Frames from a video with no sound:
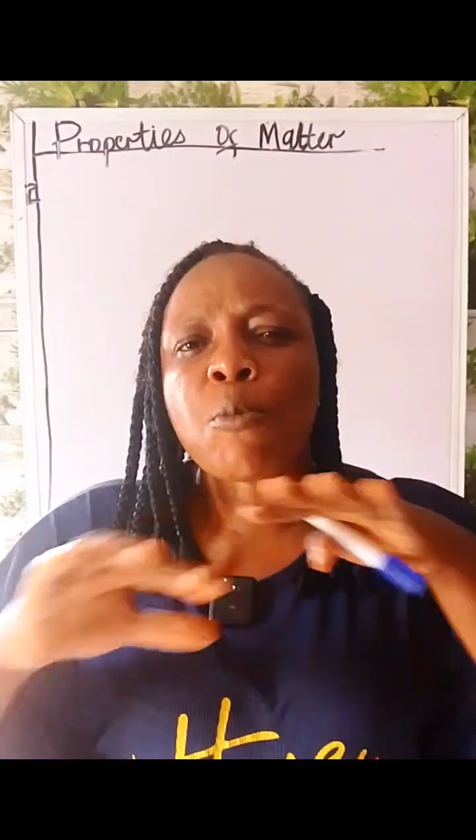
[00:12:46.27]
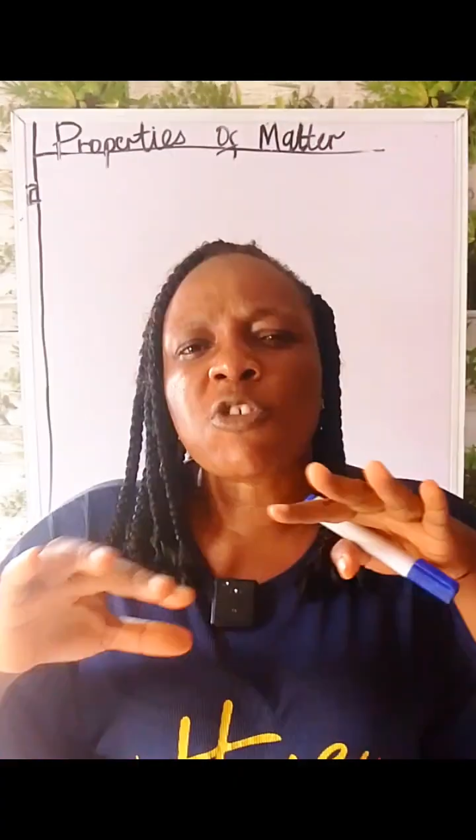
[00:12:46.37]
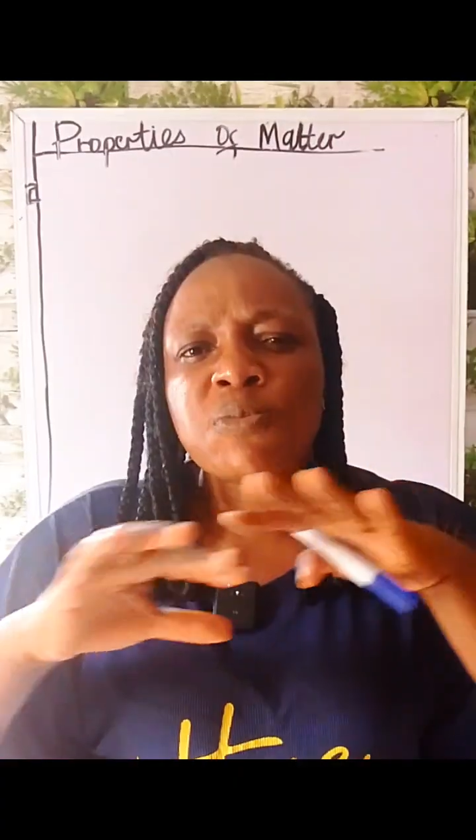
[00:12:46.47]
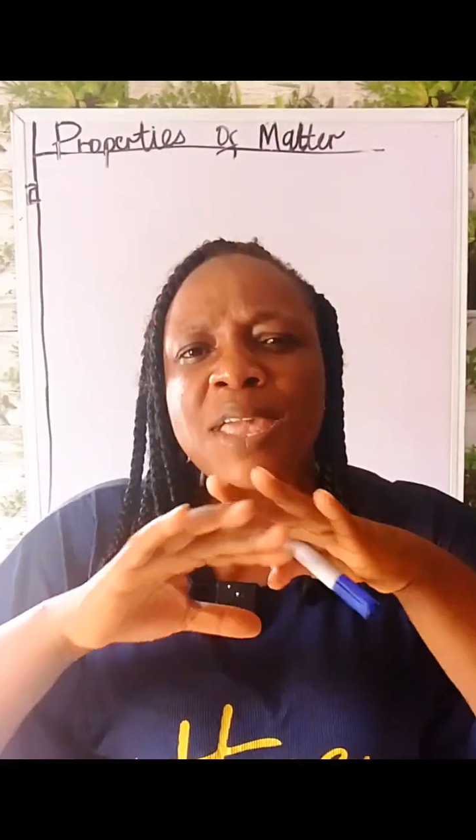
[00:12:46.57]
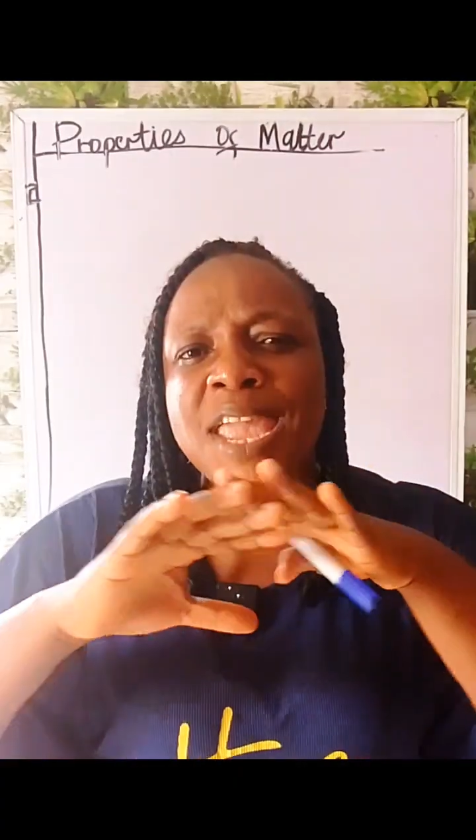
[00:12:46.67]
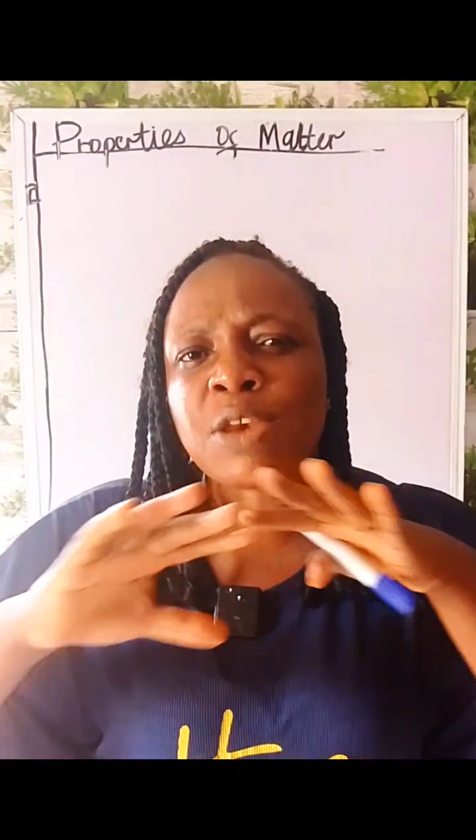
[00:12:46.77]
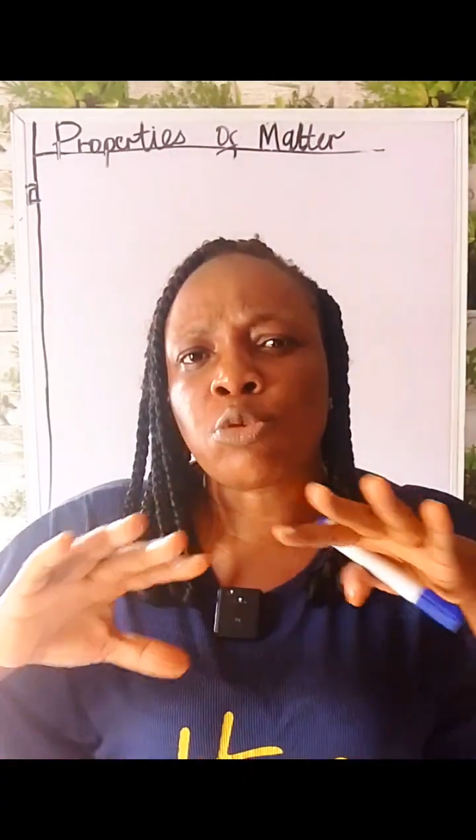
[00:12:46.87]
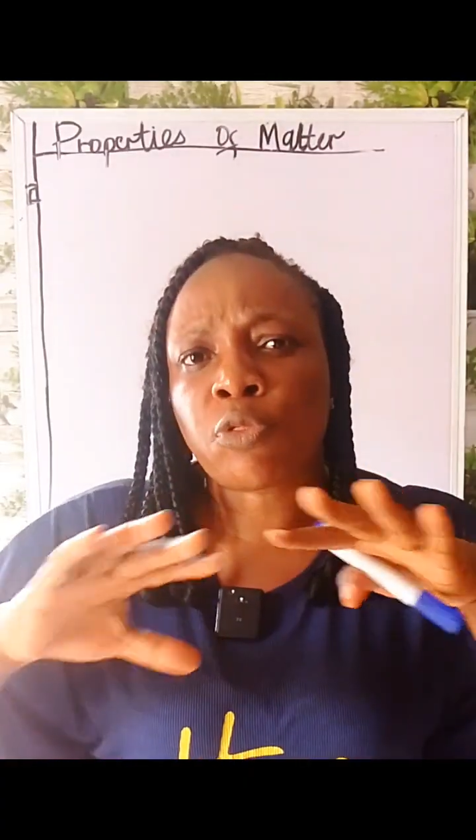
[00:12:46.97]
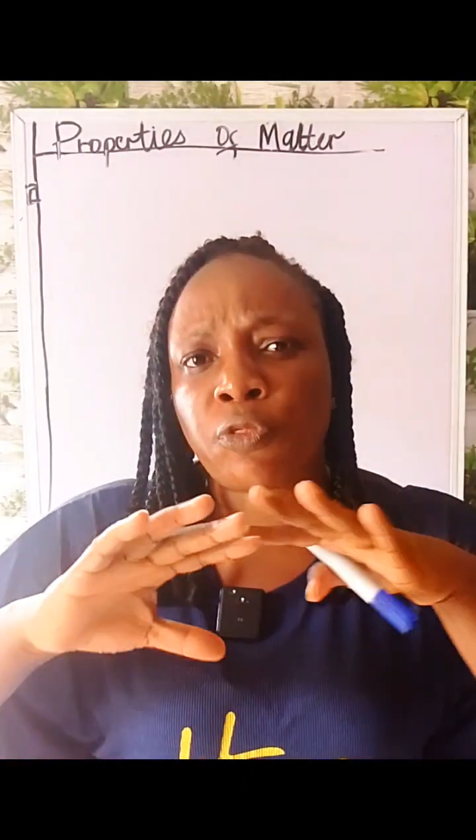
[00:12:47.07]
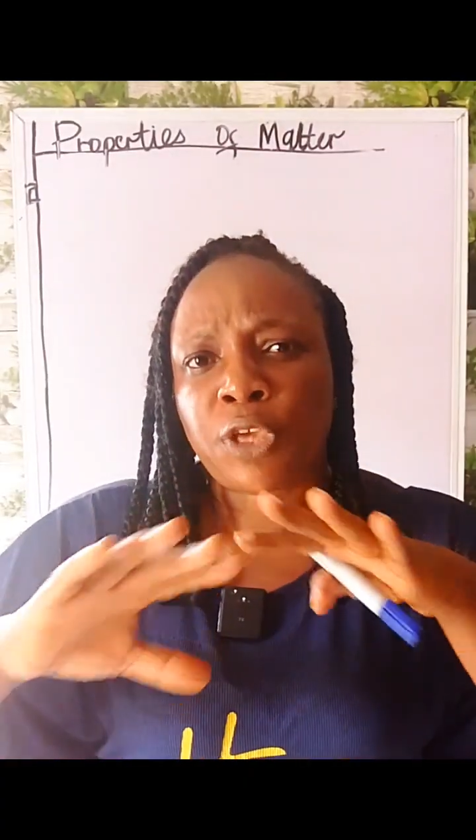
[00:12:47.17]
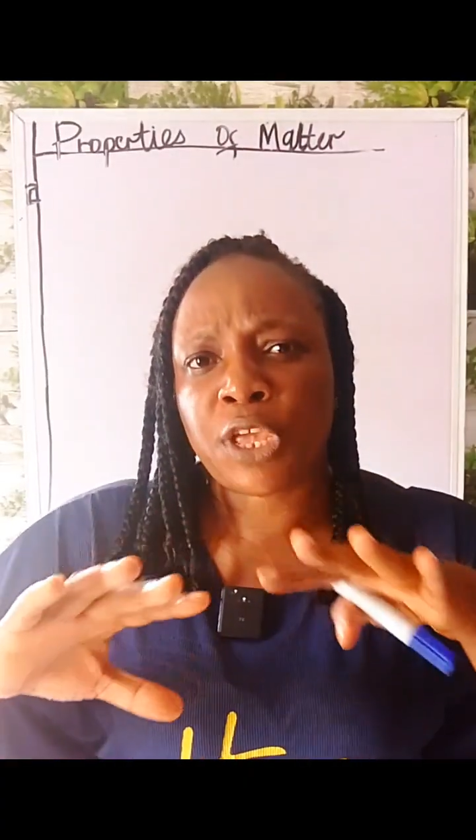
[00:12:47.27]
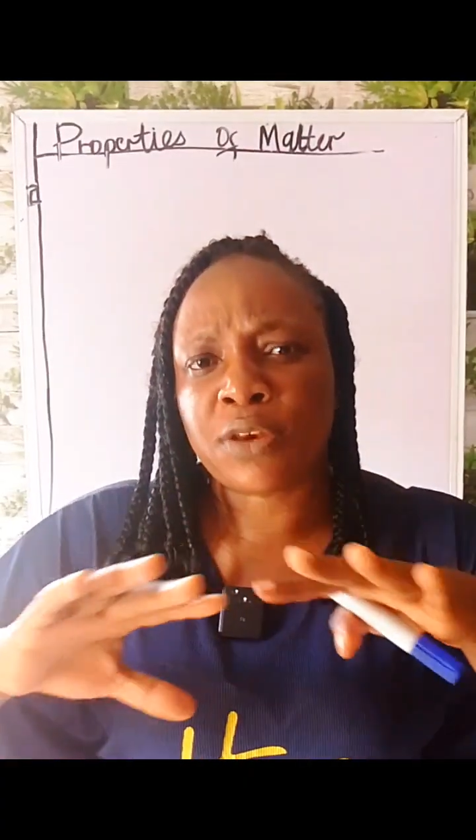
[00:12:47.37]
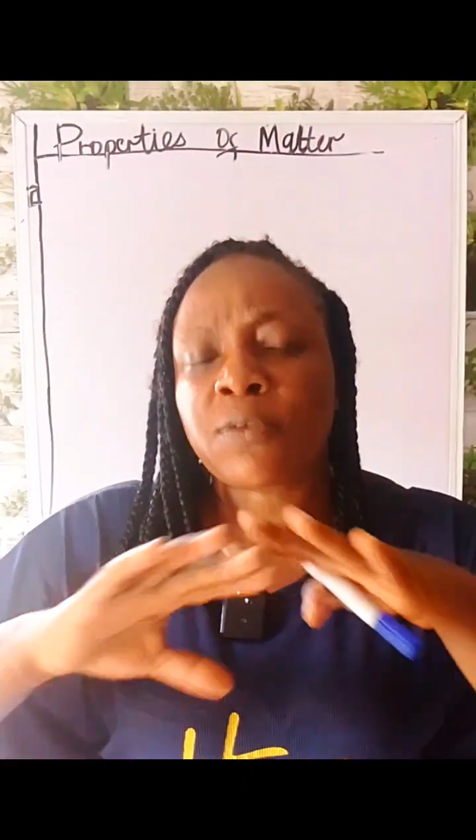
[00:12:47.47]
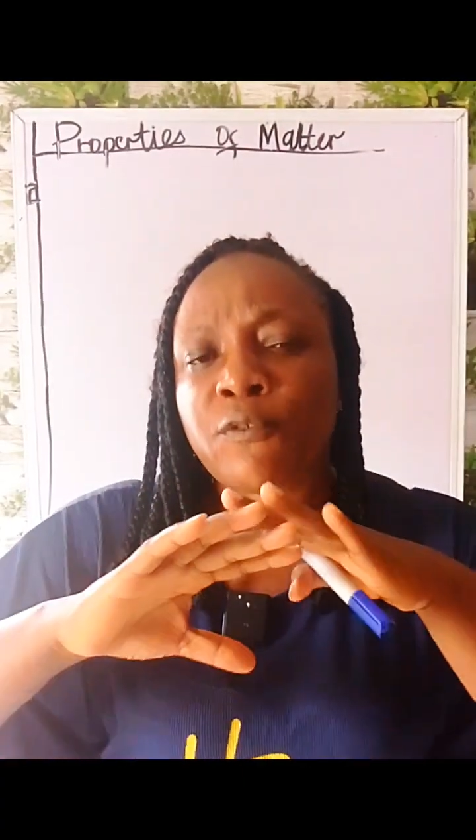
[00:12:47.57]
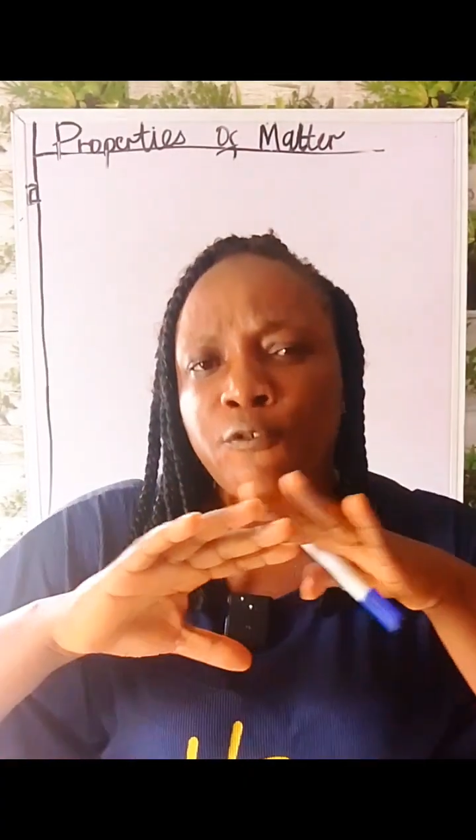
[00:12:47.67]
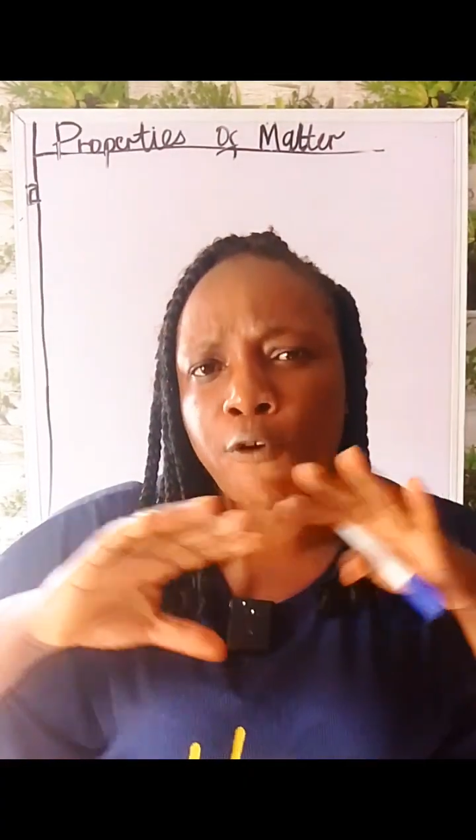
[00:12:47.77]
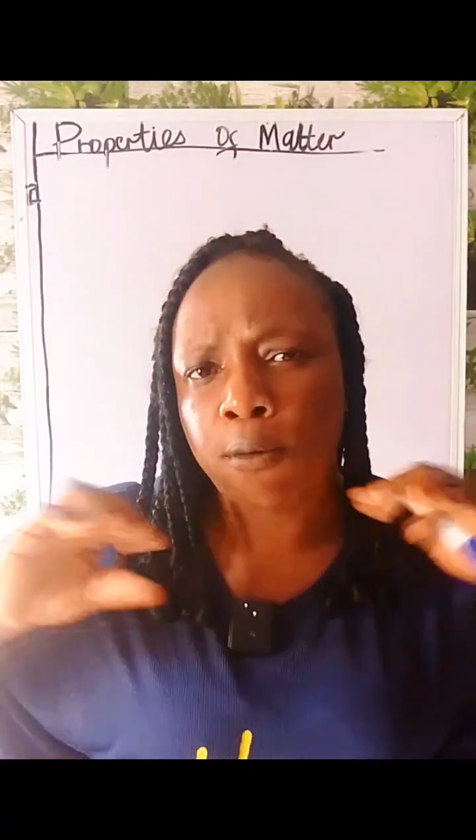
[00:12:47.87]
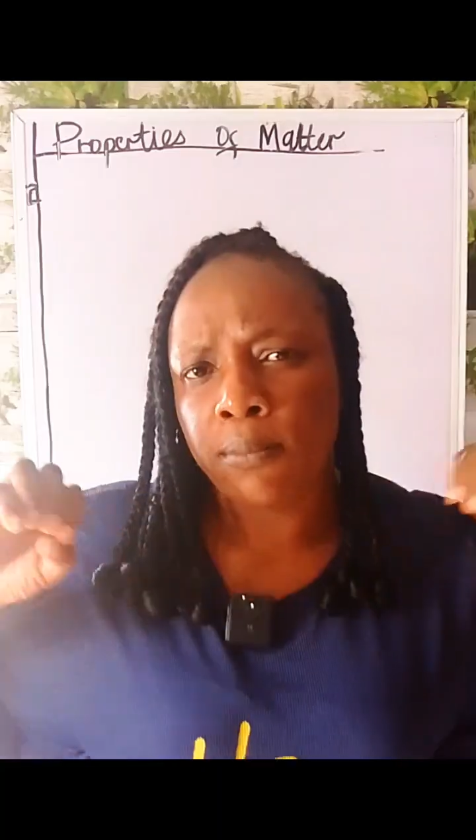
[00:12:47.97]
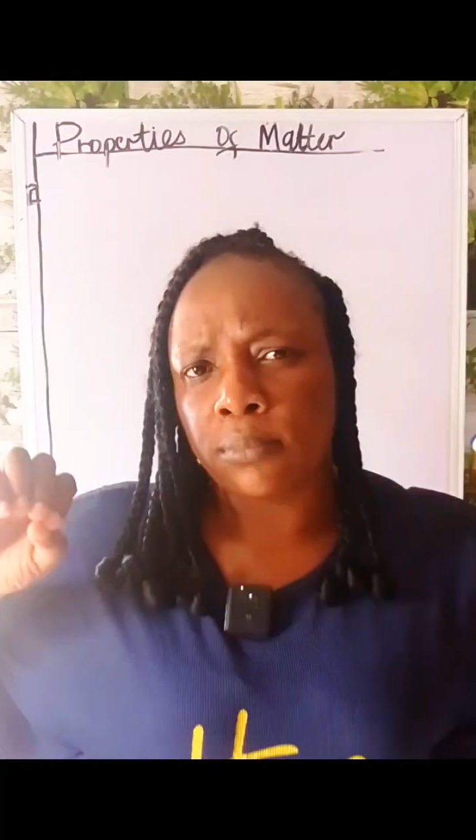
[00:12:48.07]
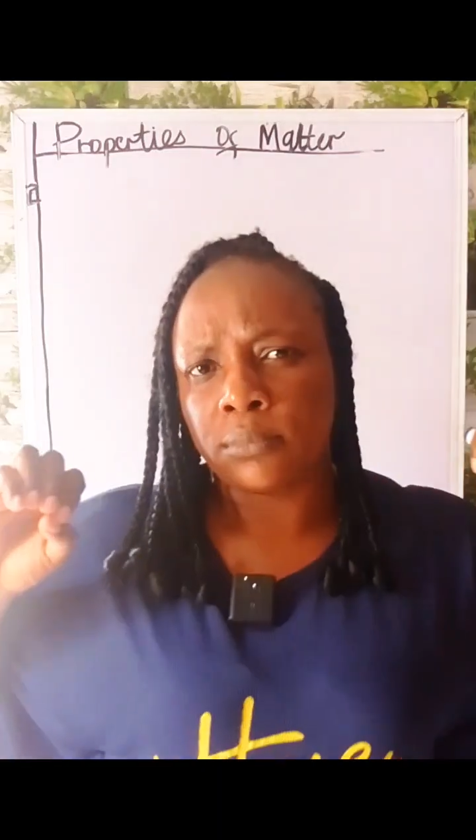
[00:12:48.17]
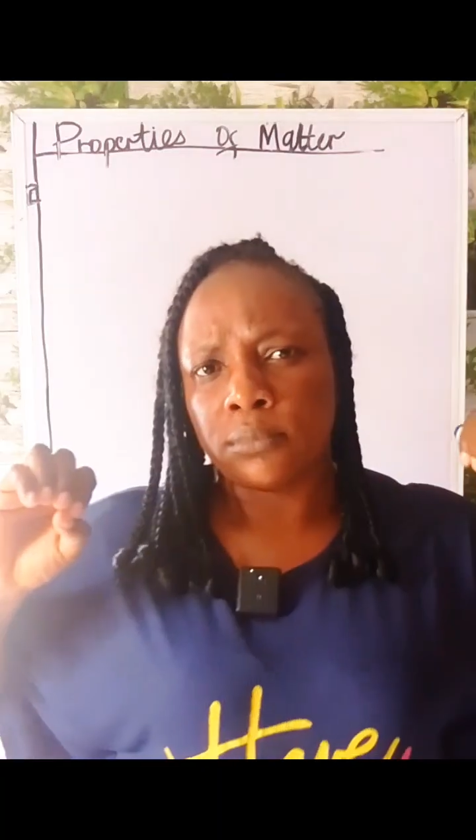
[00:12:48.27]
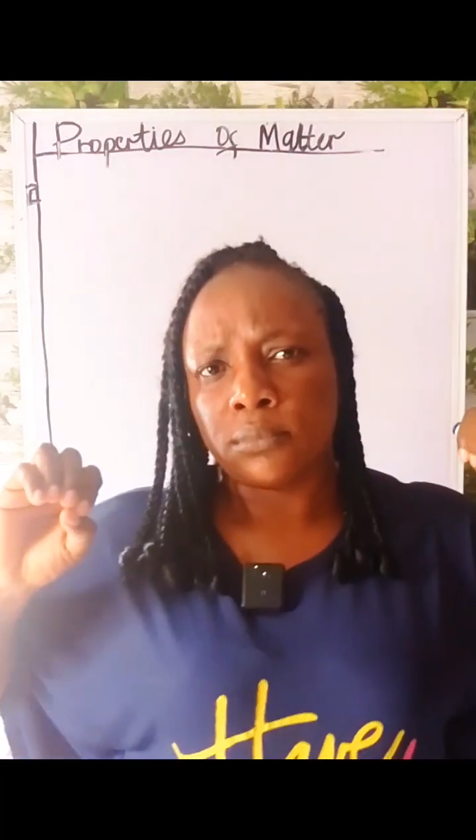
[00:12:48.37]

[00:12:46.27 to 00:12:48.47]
There must be a new thing formed.